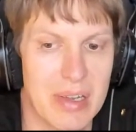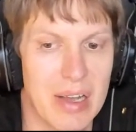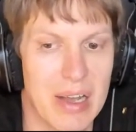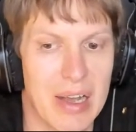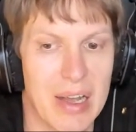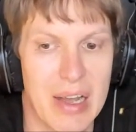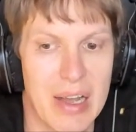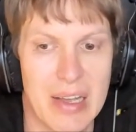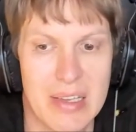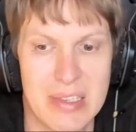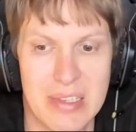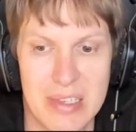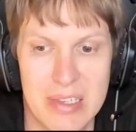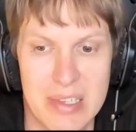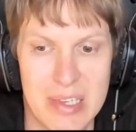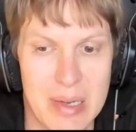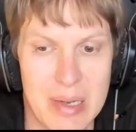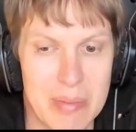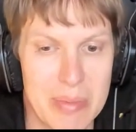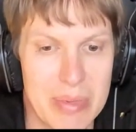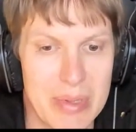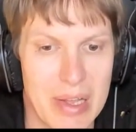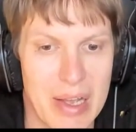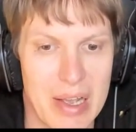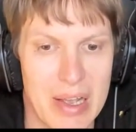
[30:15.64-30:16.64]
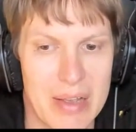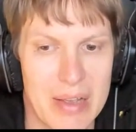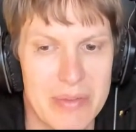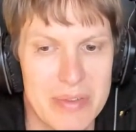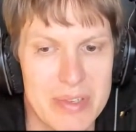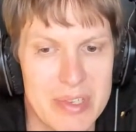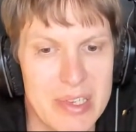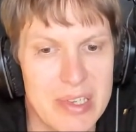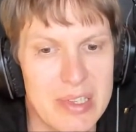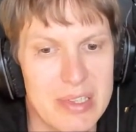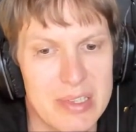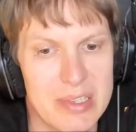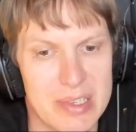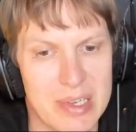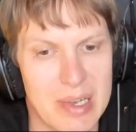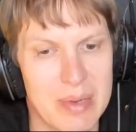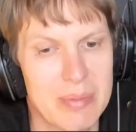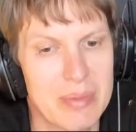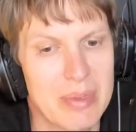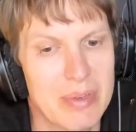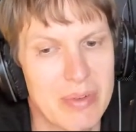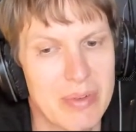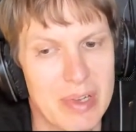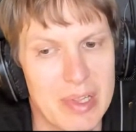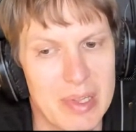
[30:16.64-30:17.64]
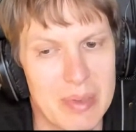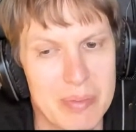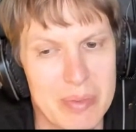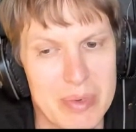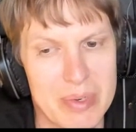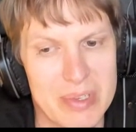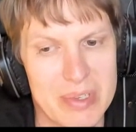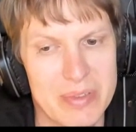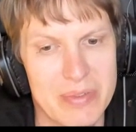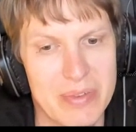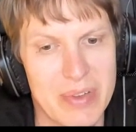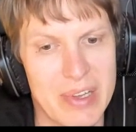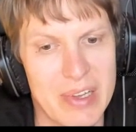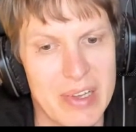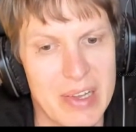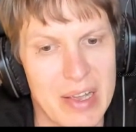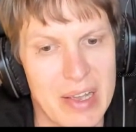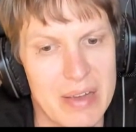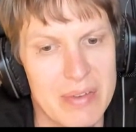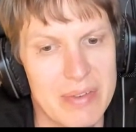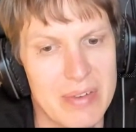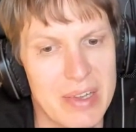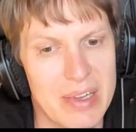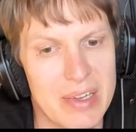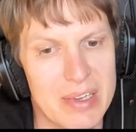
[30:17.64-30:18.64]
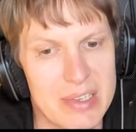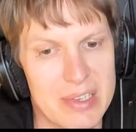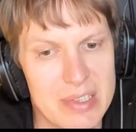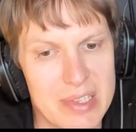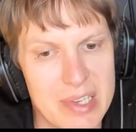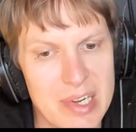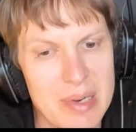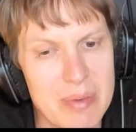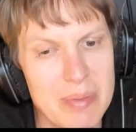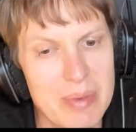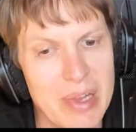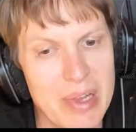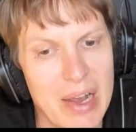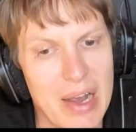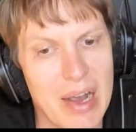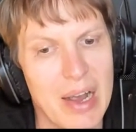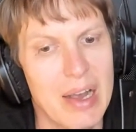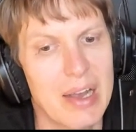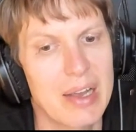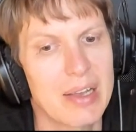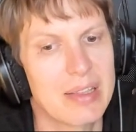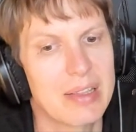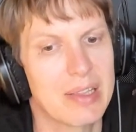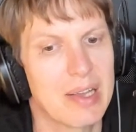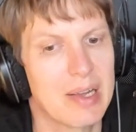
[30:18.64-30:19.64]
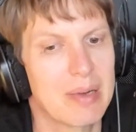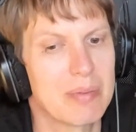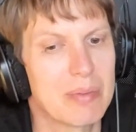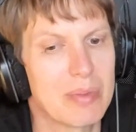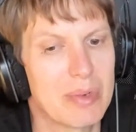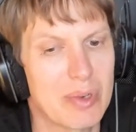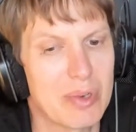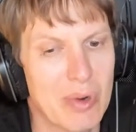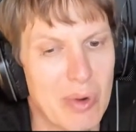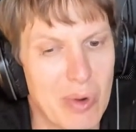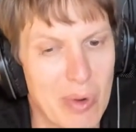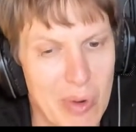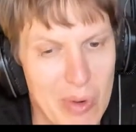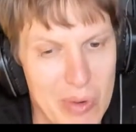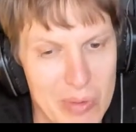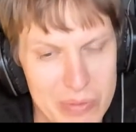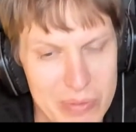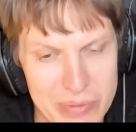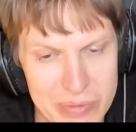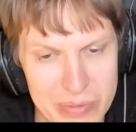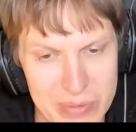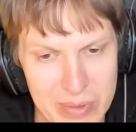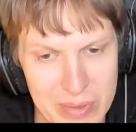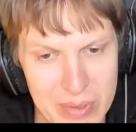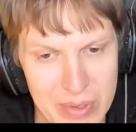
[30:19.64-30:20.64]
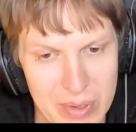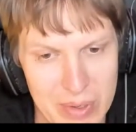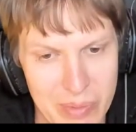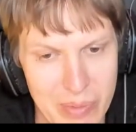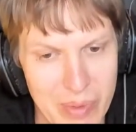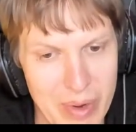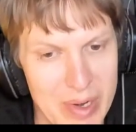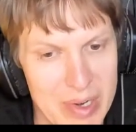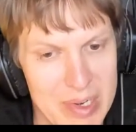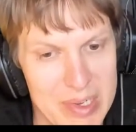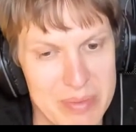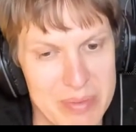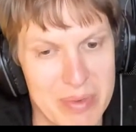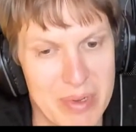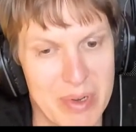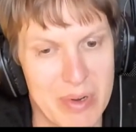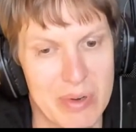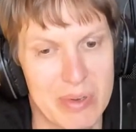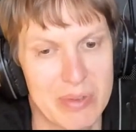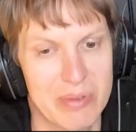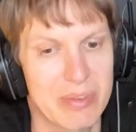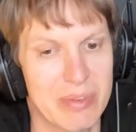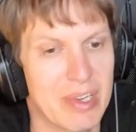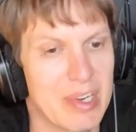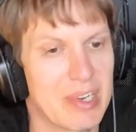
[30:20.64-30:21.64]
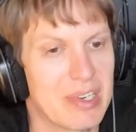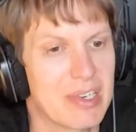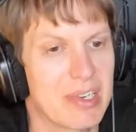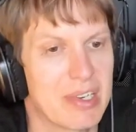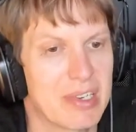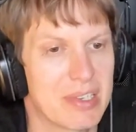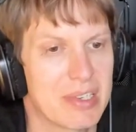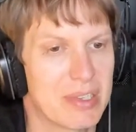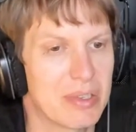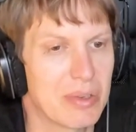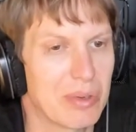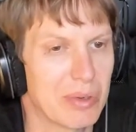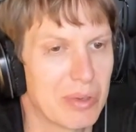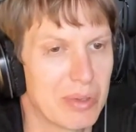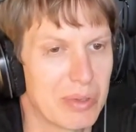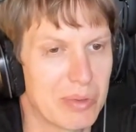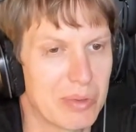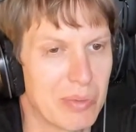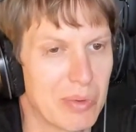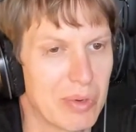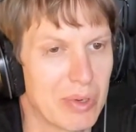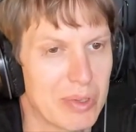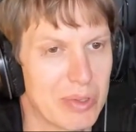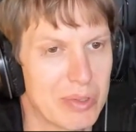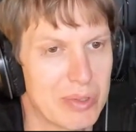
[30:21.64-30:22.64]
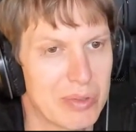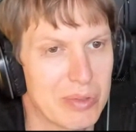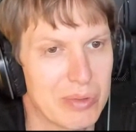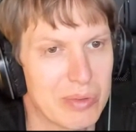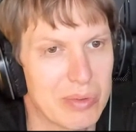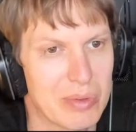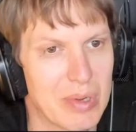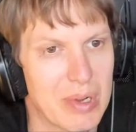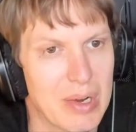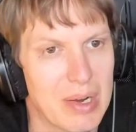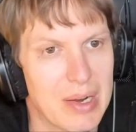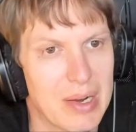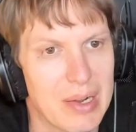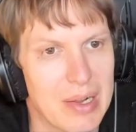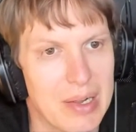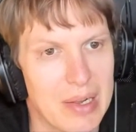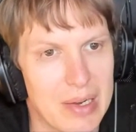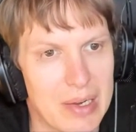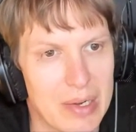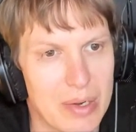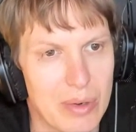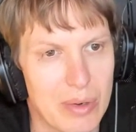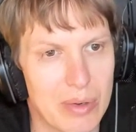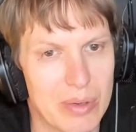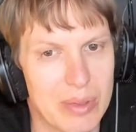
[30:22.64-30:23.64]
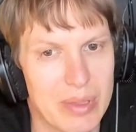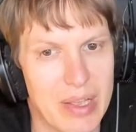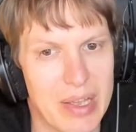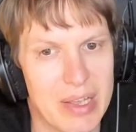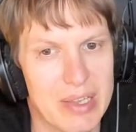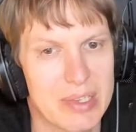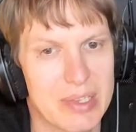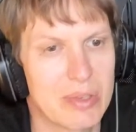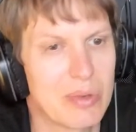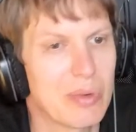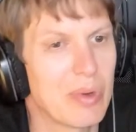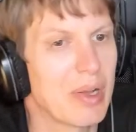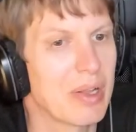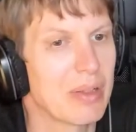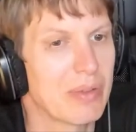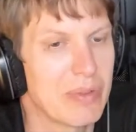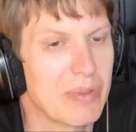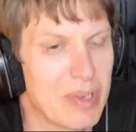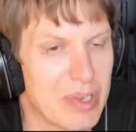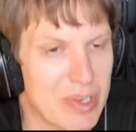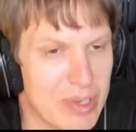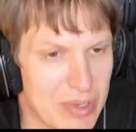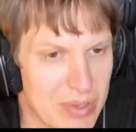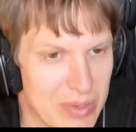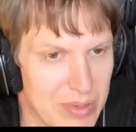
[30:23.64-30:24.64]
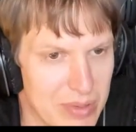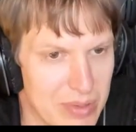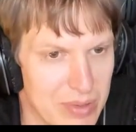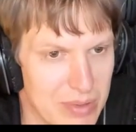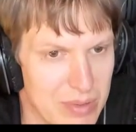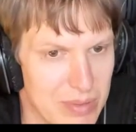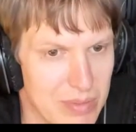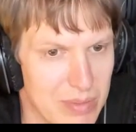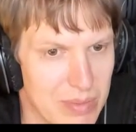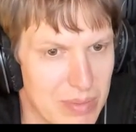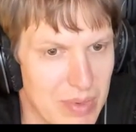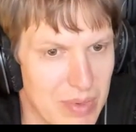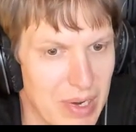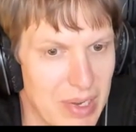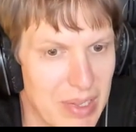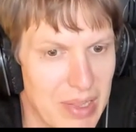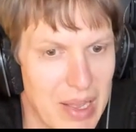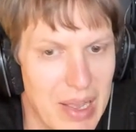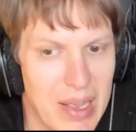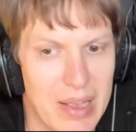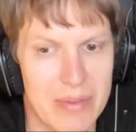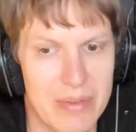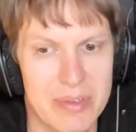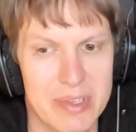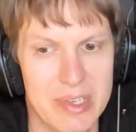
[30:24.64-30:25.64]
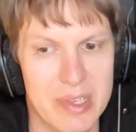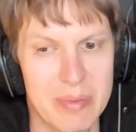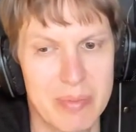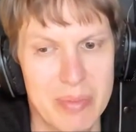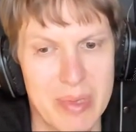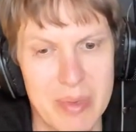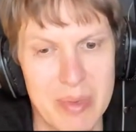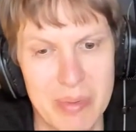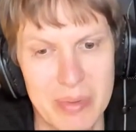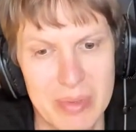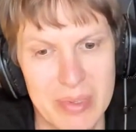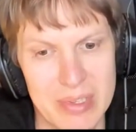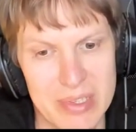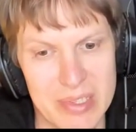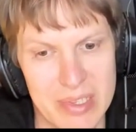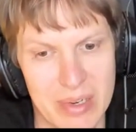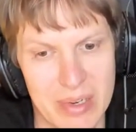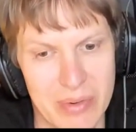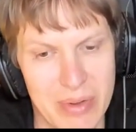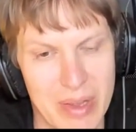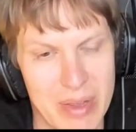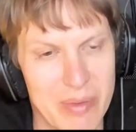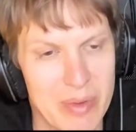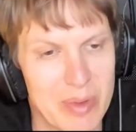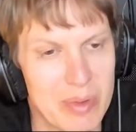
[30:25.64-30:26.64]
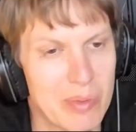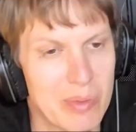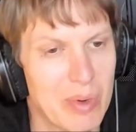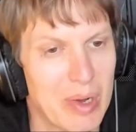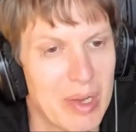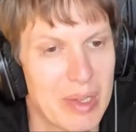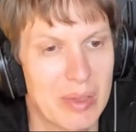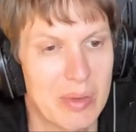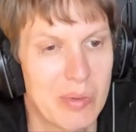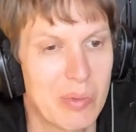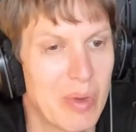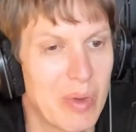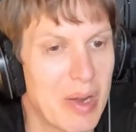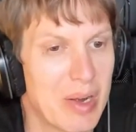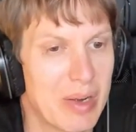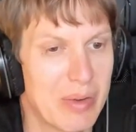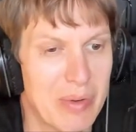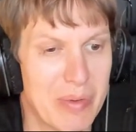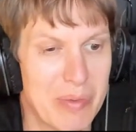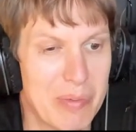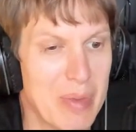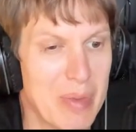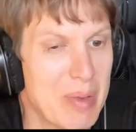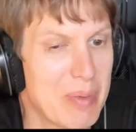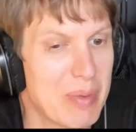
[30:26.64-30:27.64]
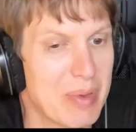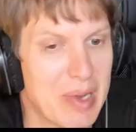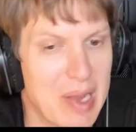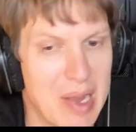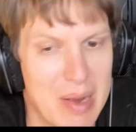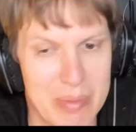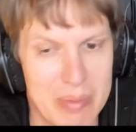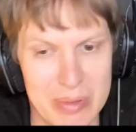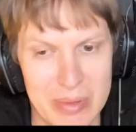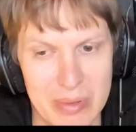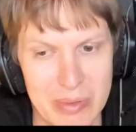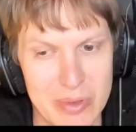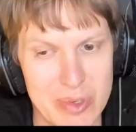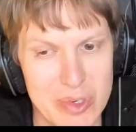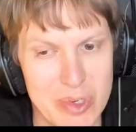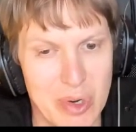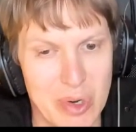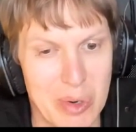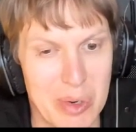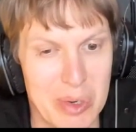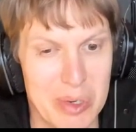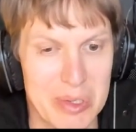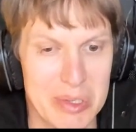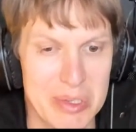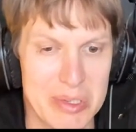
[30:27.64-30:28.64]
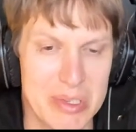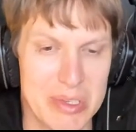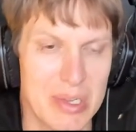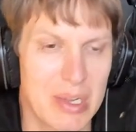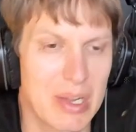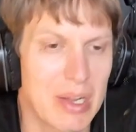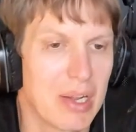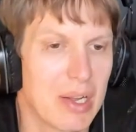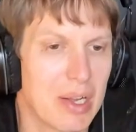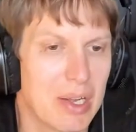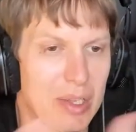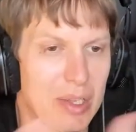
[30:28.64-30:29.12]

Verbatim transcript: uh, as example i have seen some developers they have extremely high number of queries because they just don't want to learn sql features right i have seen people instead of having one query with maybe a couple of joins